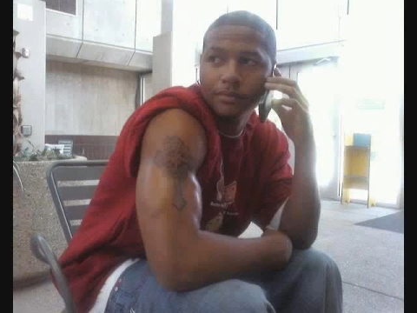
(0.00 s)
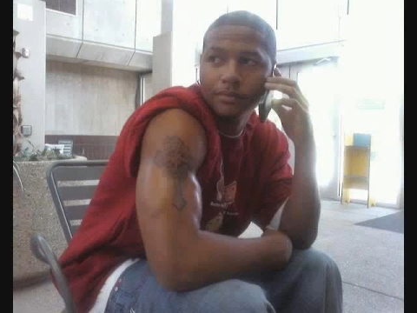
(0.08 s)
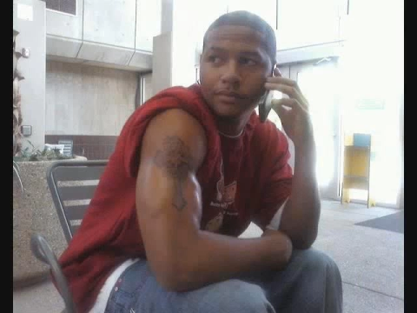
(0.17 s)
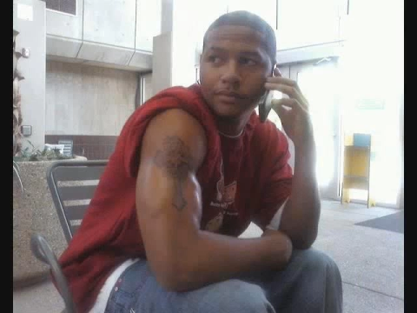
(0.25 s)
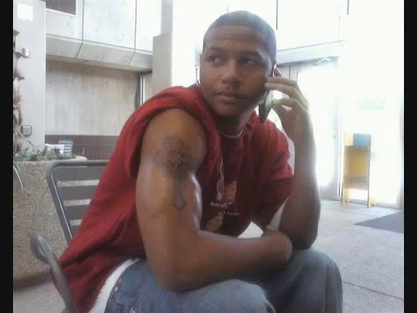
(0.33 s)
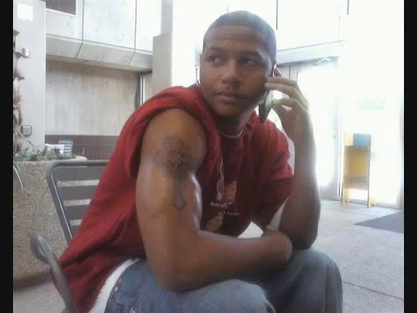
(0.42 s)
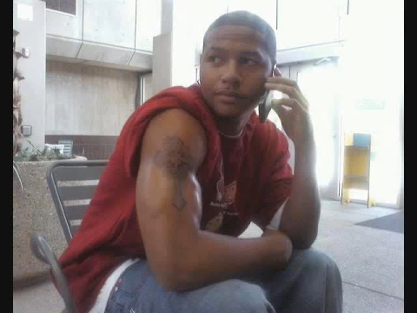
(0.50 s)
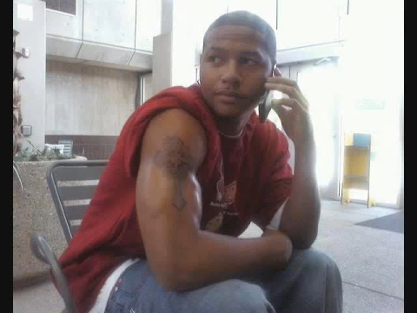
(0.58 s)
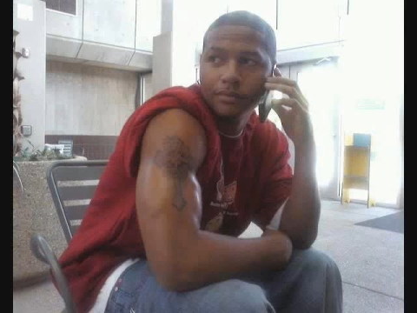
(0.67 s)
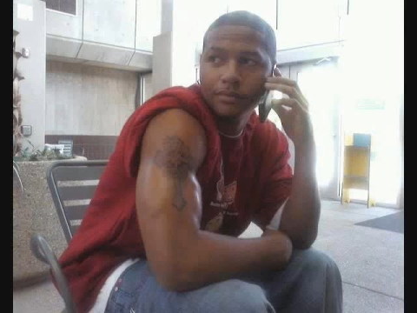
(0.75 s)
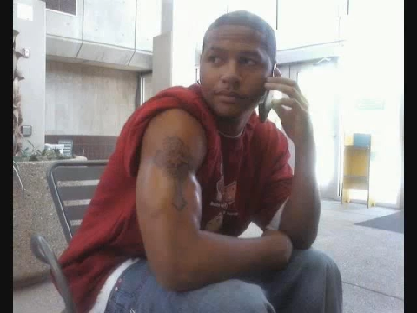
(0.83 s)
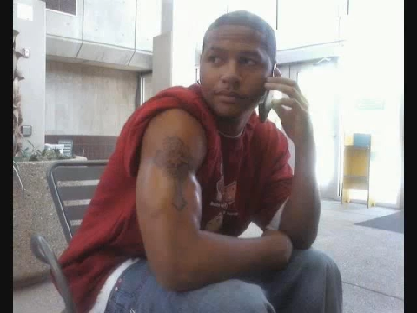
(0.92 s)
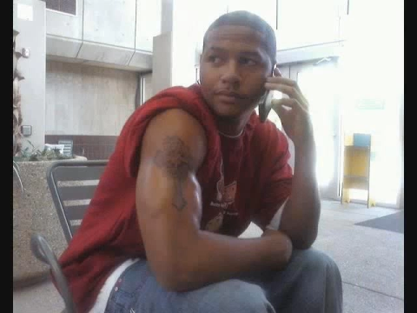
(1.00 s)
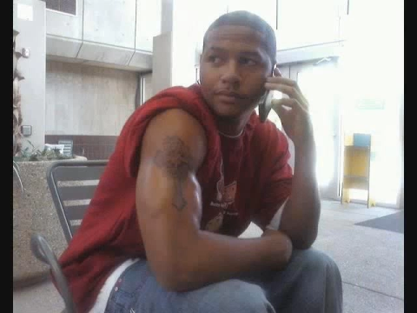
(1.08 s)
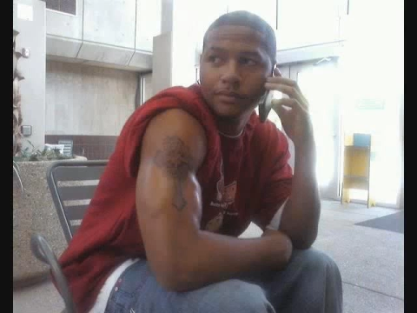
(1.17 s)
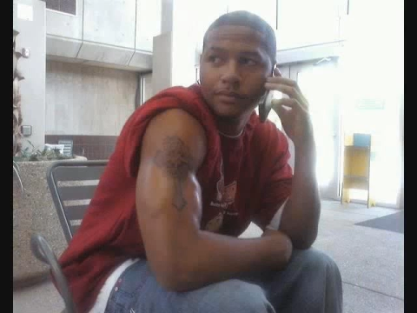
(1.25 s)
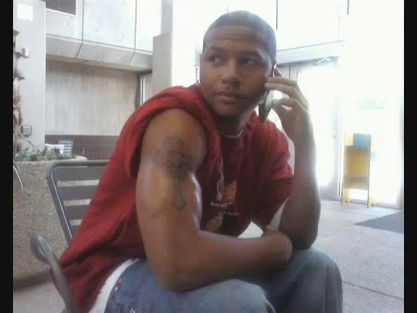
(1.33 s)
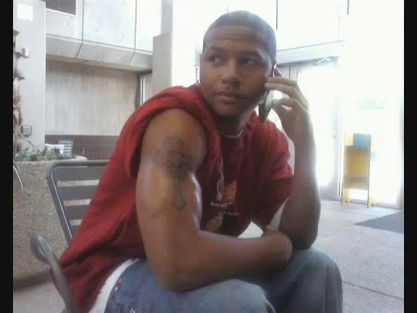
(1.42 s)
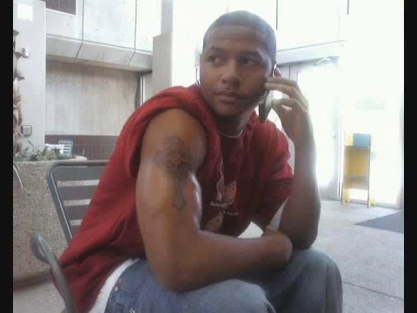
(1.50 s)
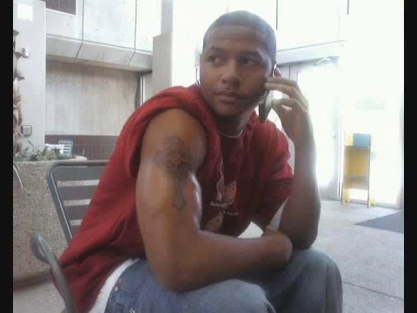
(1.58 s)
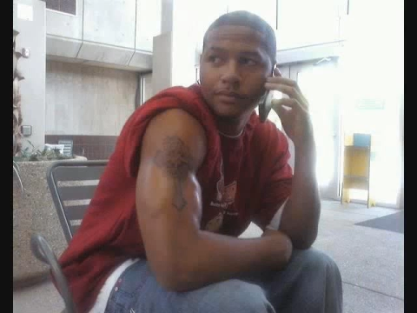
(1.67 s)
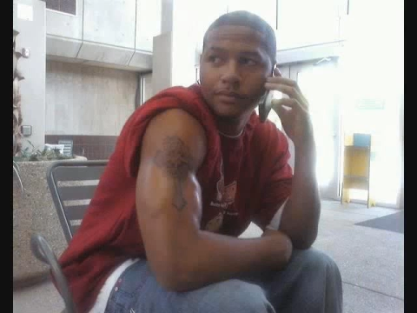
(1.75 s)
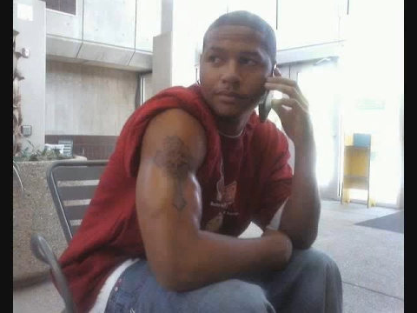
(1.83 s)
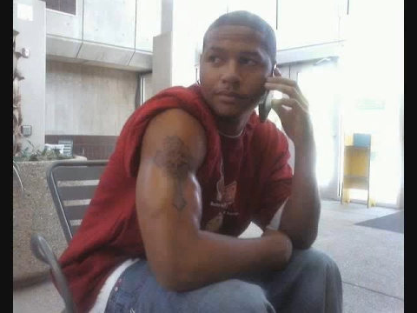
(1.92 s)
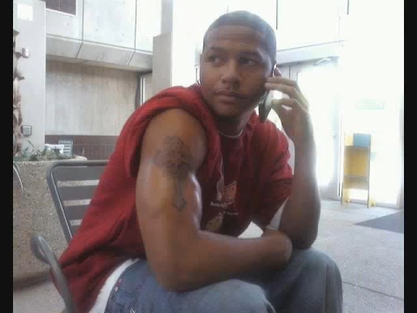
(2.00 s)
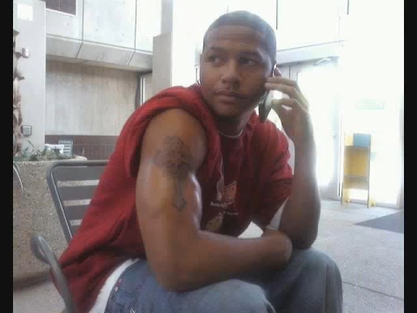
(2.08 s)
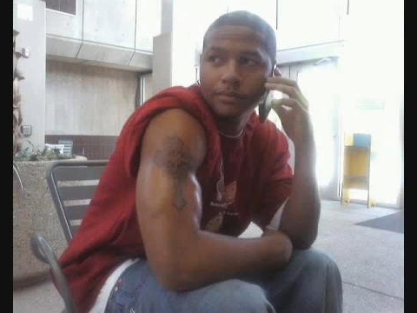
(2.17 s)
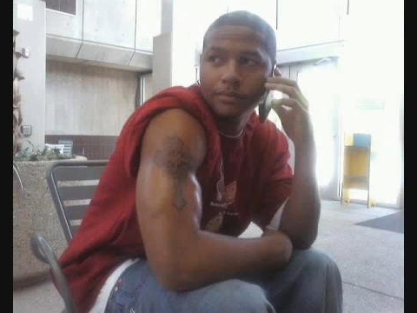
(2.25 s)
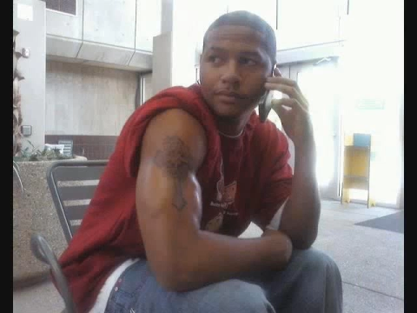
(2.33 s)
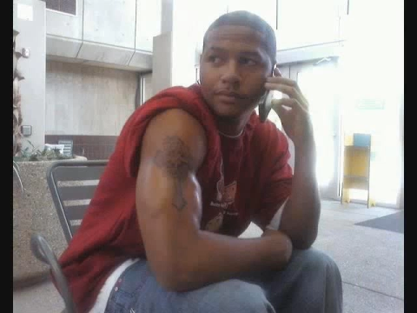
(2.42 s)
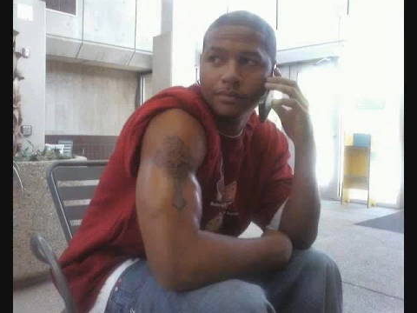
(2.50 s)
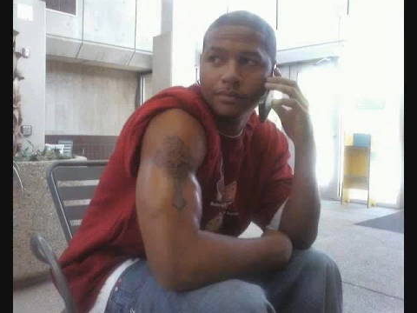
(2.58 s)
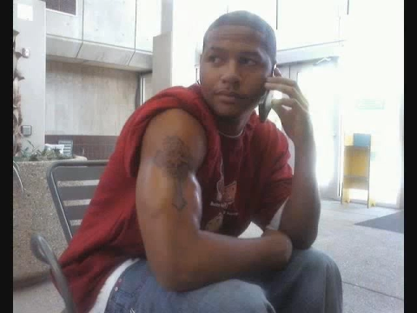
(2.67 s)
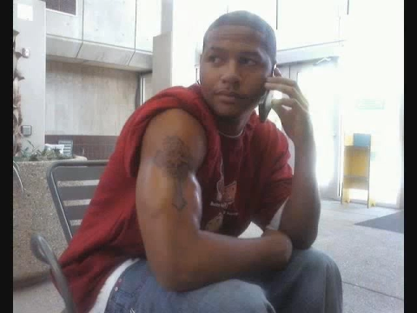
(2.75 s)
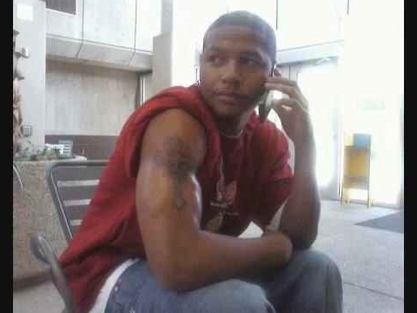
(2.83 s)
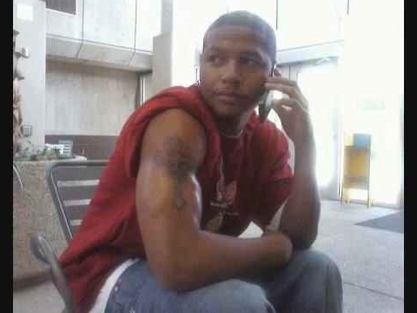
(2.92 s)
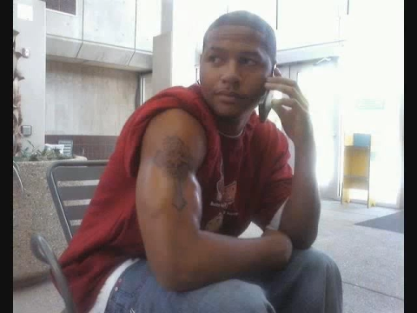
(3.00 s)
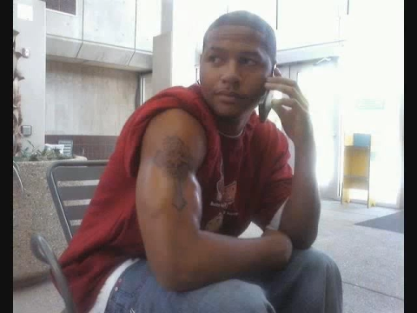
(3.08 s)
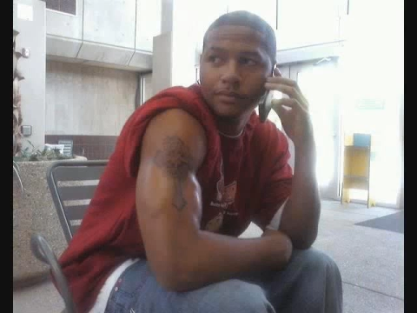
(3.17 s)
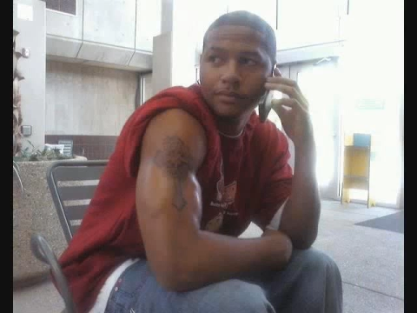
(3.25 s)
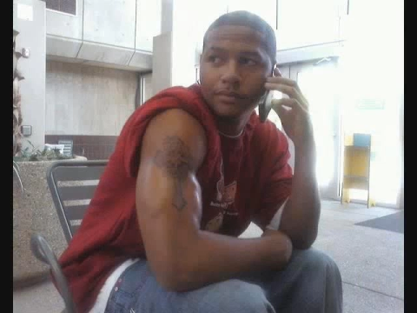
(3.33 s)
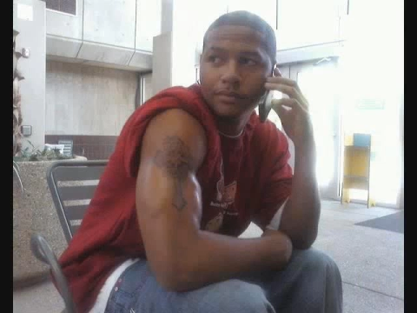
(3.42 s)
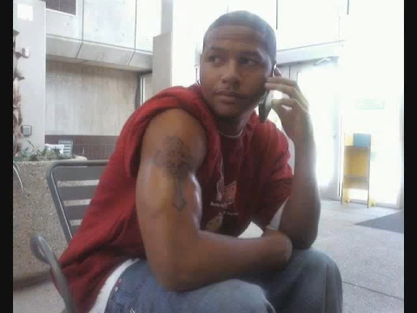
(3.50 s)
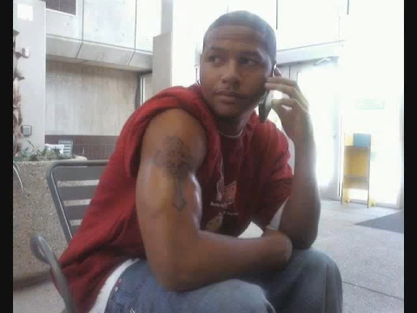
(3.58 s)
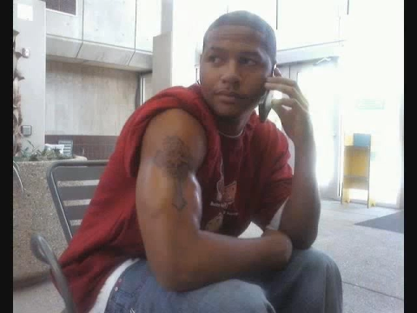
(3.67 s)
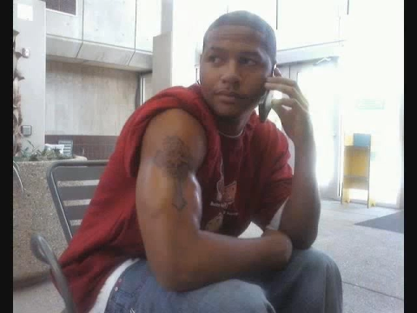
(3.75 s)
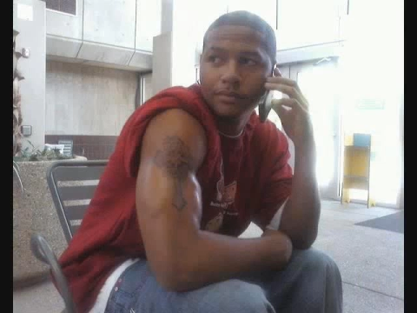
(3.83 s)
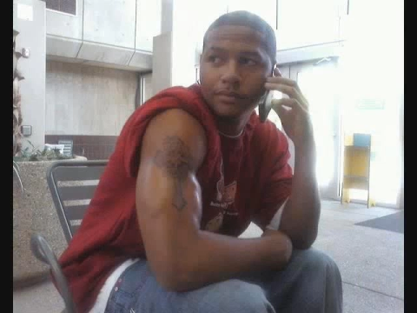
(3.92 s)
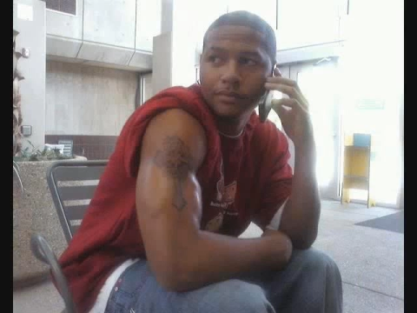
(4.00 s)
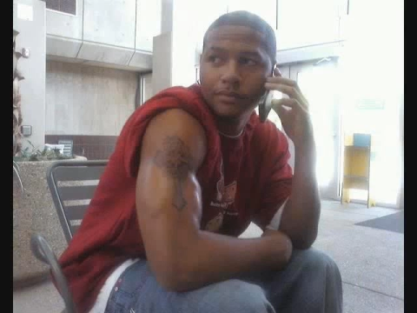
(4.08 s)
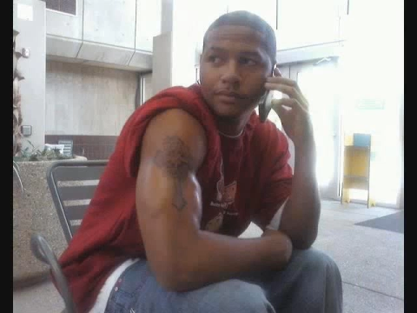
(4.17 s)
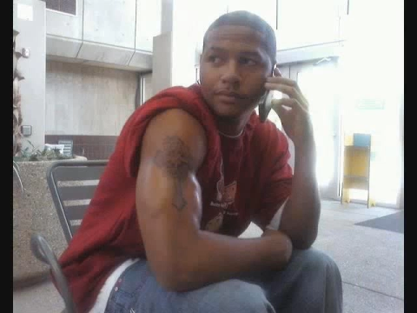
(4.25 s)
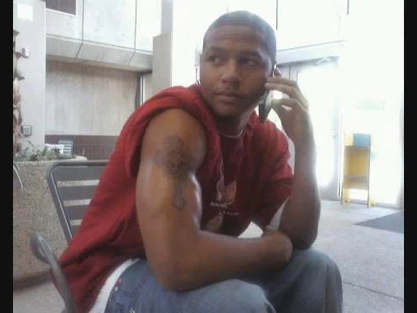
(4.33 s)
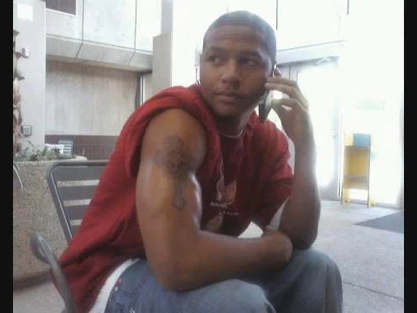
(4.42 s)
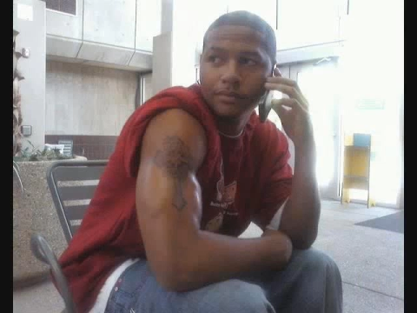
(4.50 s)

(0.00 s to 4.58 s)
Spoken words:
The face doesn't move, so there is nothing to read.